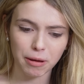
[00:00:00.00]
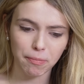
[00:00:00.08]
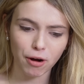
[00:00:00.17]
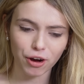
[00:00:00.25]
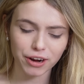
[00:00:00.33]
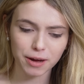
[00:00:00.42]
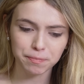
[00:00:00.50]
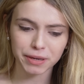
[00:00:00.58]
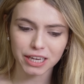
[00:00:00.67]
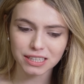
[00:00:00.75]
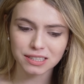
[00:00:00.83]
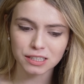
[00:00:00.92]
a pawn up,
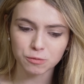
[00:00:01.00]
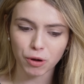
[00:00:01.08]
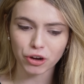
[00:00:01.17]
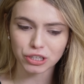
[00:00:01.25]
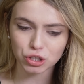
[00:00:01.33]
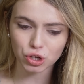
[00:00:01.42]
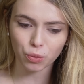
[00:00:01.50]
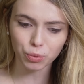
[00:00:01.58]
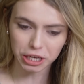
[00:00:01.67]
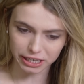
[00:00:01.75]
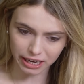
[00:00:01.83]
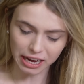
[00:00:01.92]
because this pawn is so
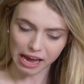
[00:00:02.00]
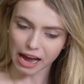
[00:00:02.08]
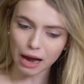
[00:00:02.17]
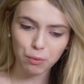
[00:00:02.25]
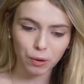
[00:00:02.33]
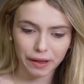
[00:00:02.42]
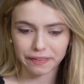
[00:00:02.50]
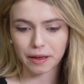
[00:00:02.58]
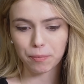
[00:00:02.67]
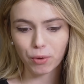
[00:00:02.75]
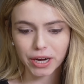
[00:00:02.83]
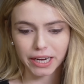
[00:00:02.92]
weak, I will end
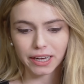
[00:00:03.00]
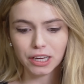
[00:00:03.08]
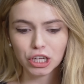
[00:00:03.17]
up winning.